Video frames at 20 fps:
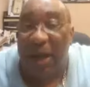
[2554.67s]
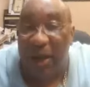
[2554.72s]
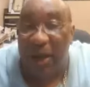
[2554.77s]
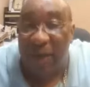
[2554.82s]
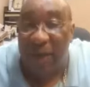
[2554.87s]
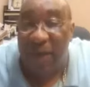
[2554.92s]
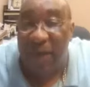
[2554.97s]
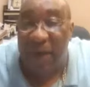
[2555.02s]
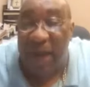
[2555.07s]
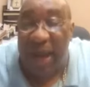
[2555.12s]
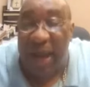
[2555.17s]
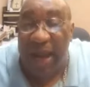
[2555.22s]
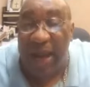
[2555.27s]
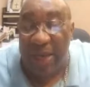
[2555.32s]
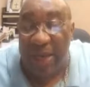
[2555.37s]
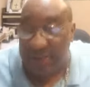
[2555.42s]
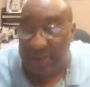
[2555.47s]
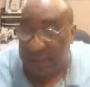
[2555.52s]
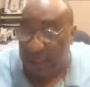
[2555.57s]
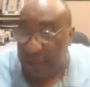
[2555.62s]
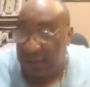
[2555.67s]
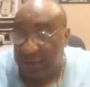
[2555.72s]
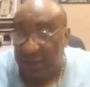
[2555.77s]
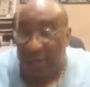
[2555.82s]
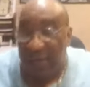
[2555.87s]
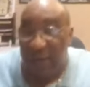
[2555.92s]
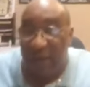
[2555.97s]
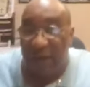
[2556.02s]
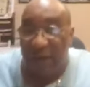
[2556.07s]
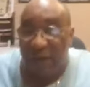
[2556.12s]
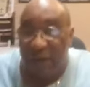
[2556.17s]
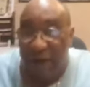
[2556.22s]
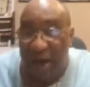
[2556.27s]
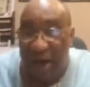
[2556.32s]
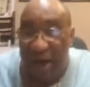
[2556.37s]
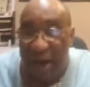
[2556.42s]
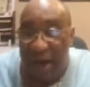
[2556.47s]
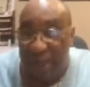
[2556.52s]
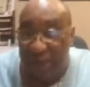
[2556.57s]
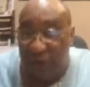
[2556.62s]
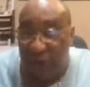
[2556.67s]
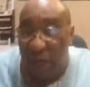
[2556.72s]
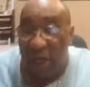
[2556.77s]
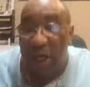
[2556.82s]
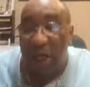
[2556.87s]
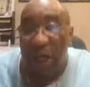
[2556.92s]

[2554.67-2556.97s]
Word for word: of the veins and setting the veins